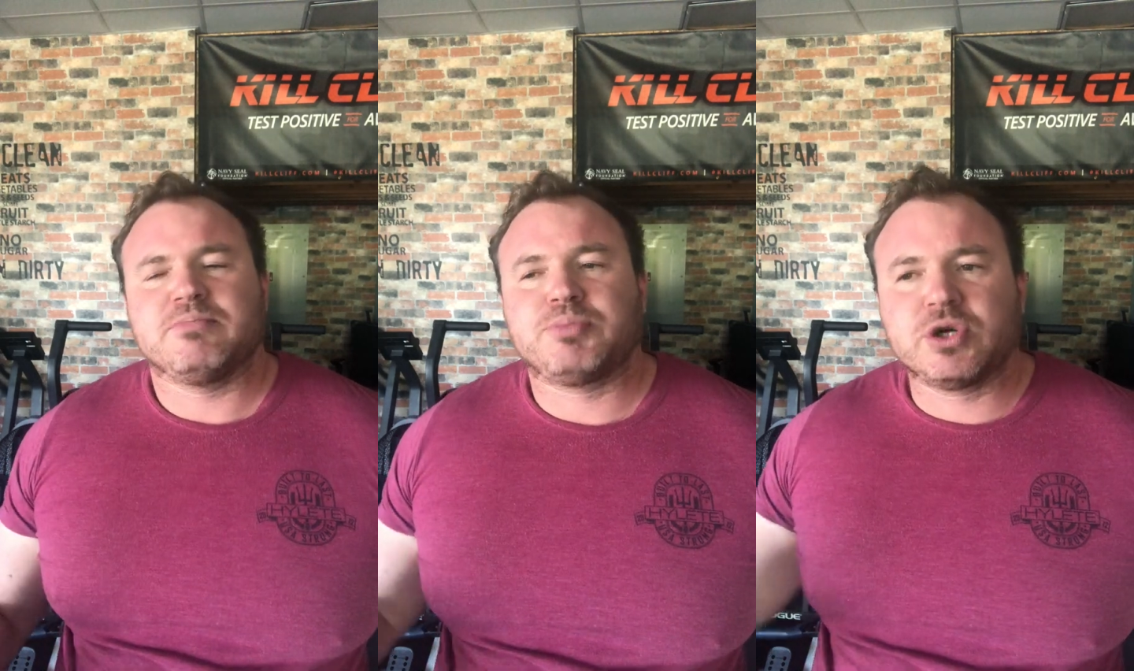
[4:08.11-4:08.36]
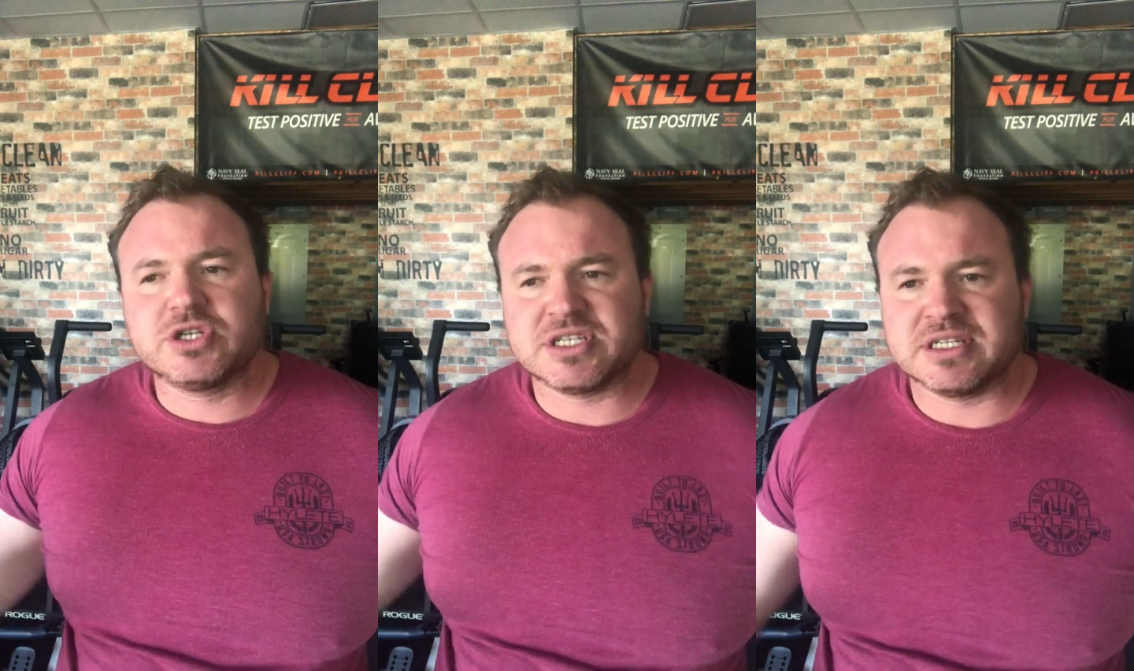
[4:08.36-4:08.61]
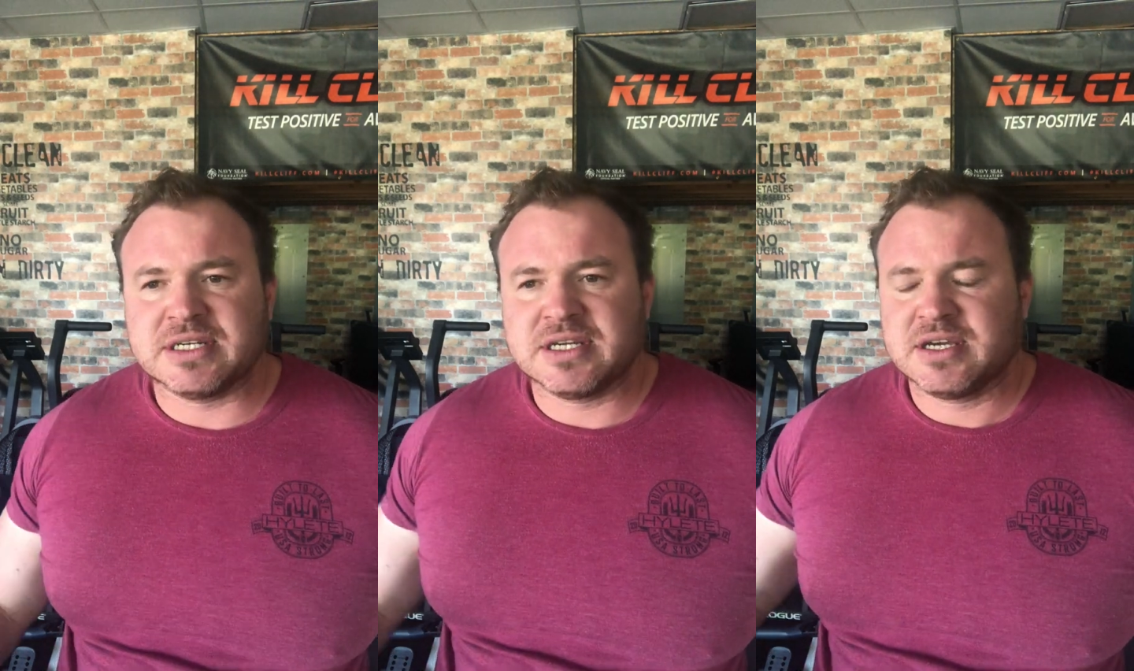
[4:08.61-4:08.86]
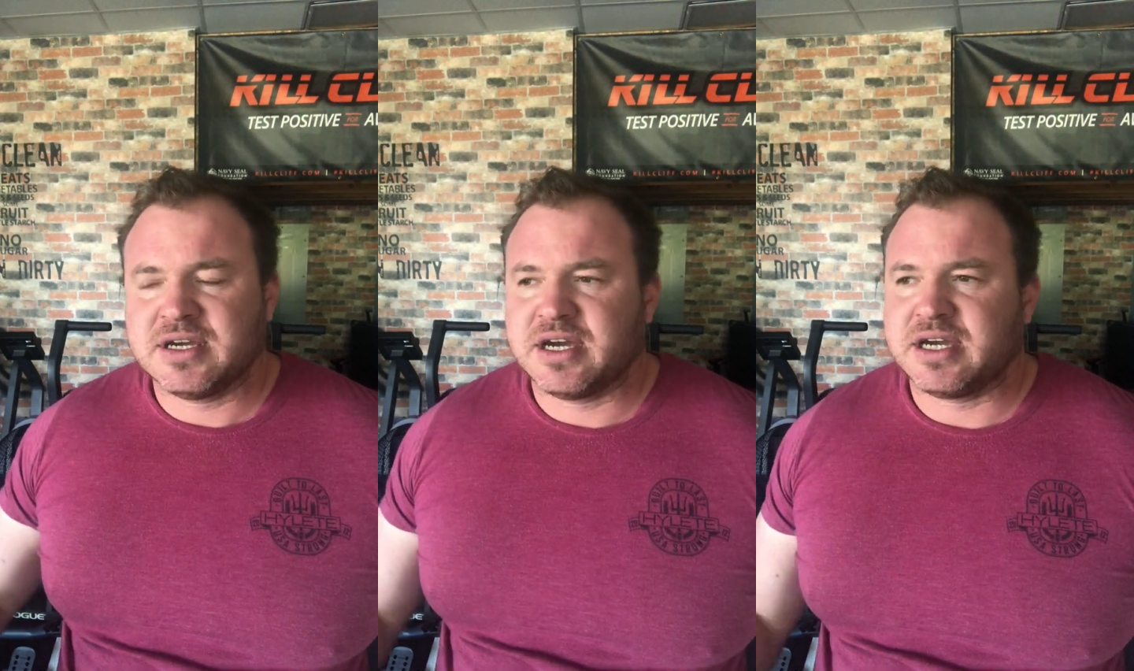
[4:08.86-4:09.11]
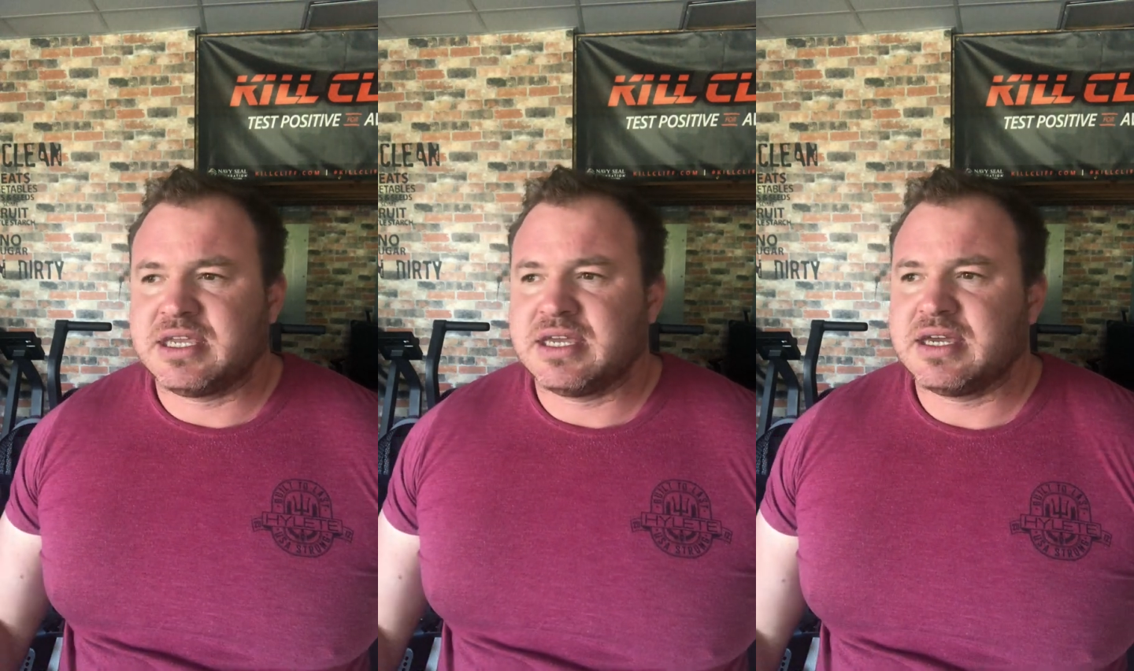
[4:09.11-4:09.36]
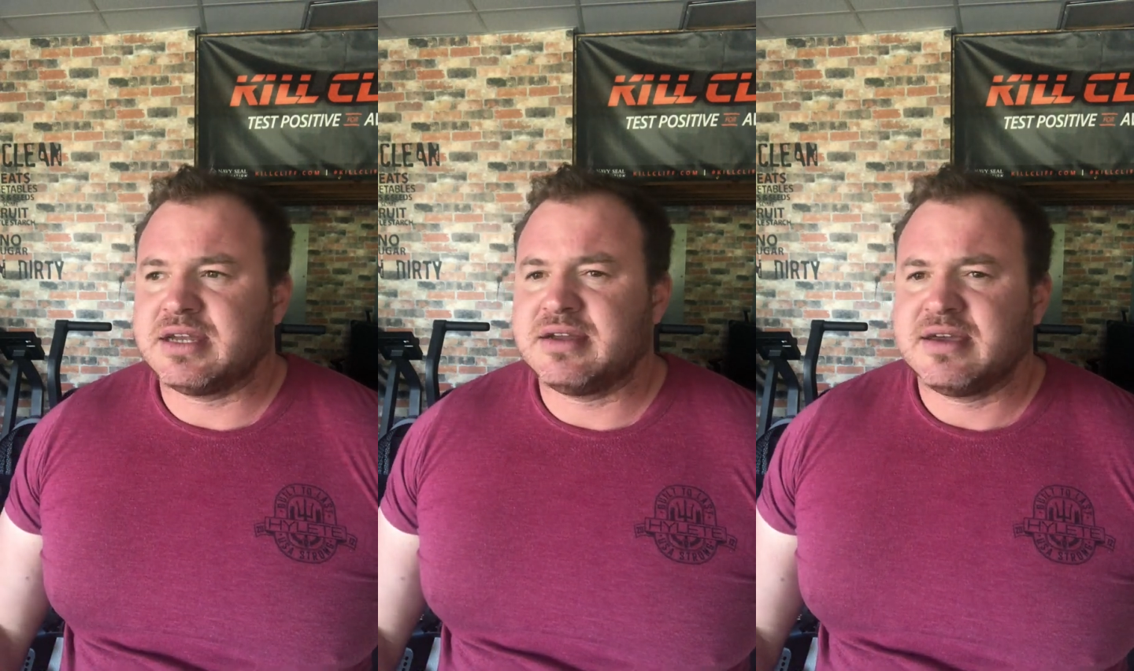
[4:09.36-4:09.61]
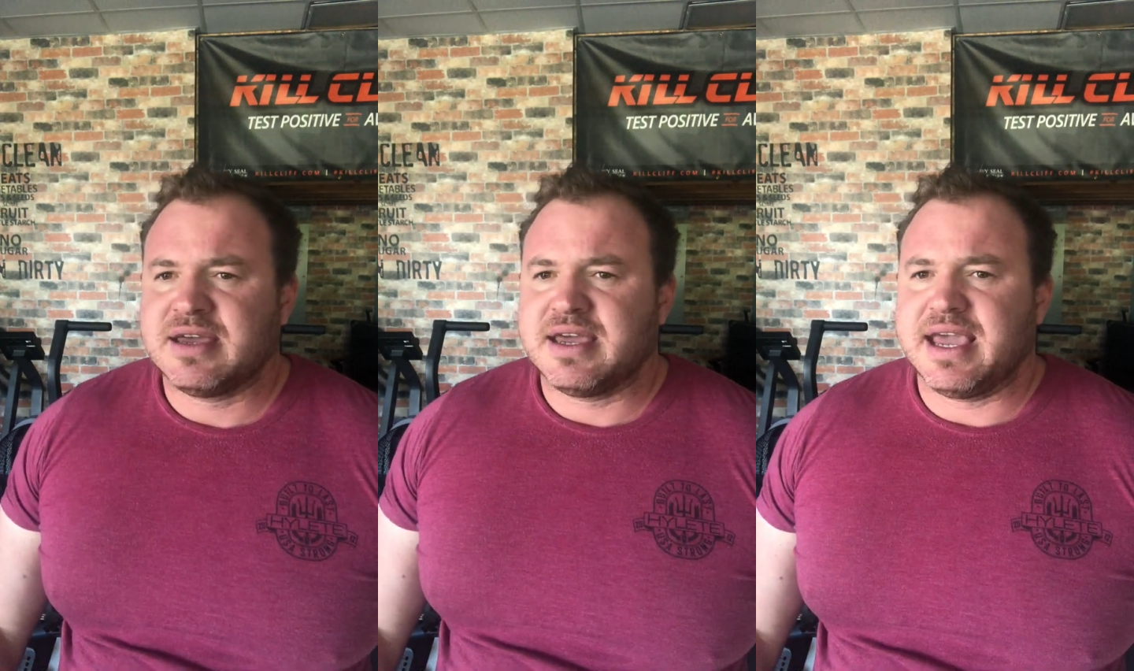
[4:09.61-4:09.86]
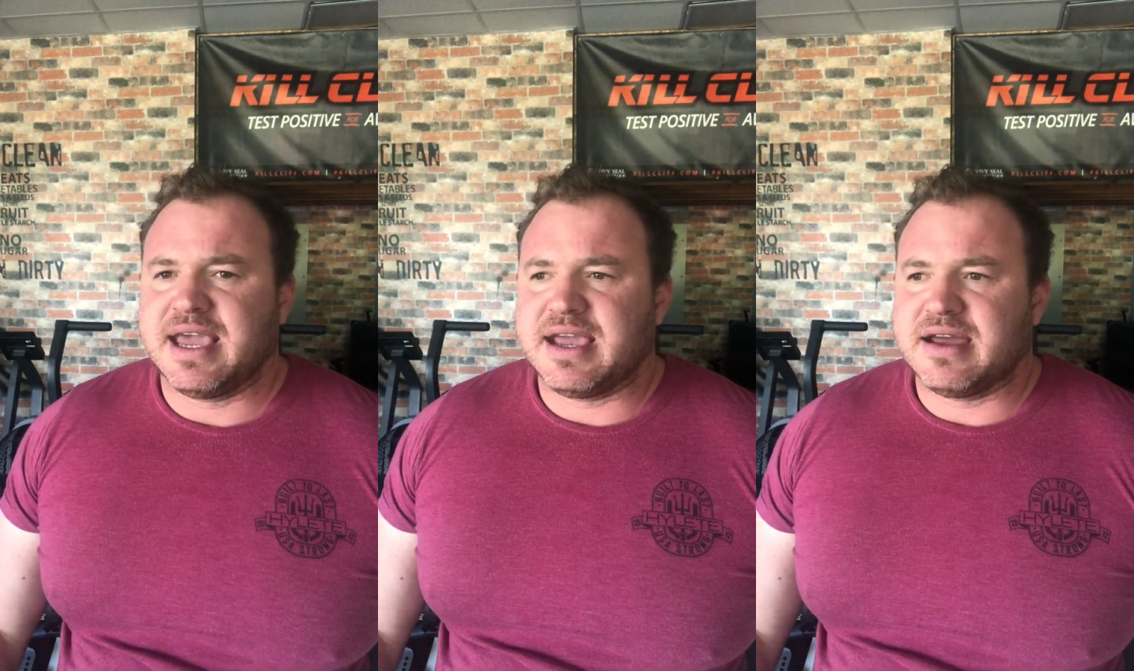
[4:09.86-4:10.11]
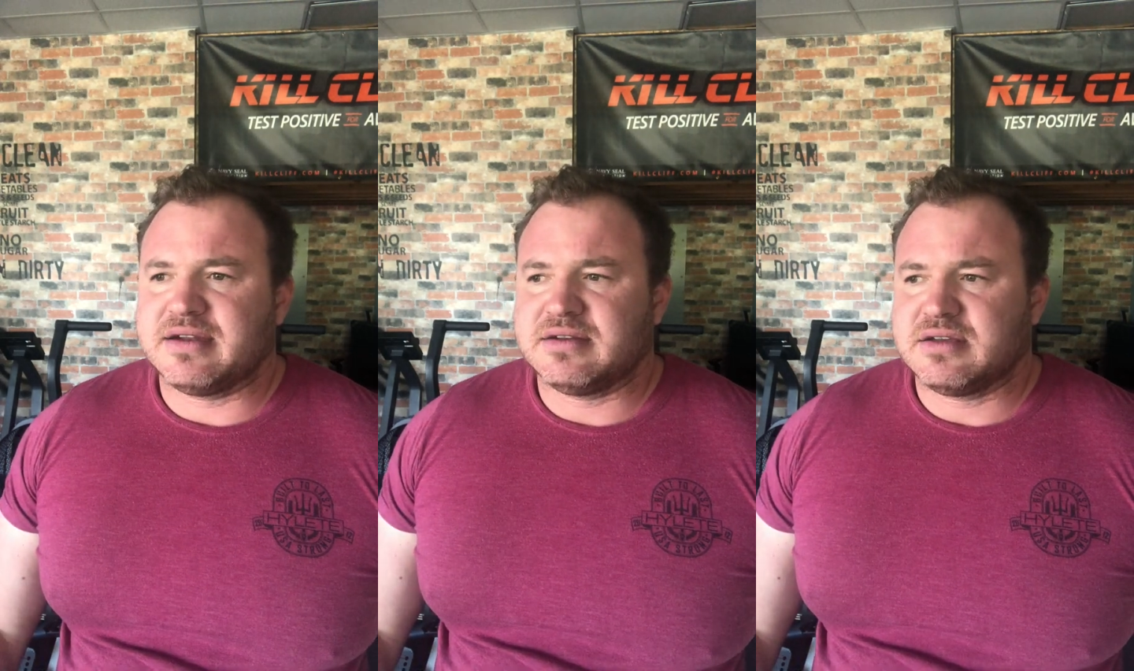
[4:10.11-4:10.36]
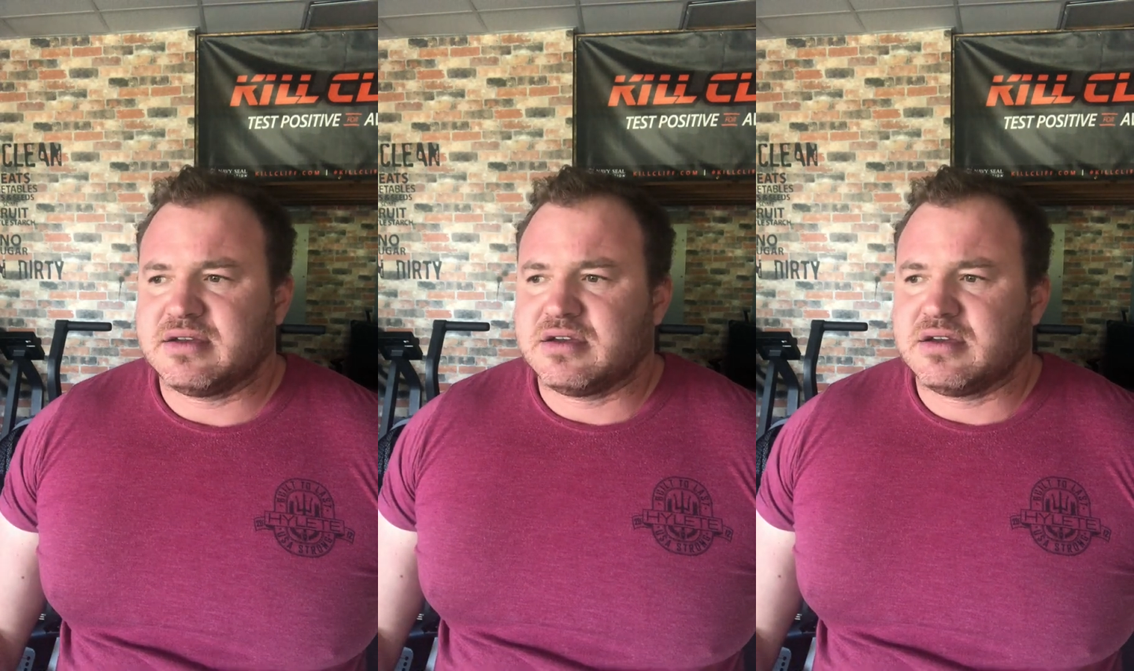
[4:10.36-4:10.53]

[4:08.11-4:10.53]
person again, and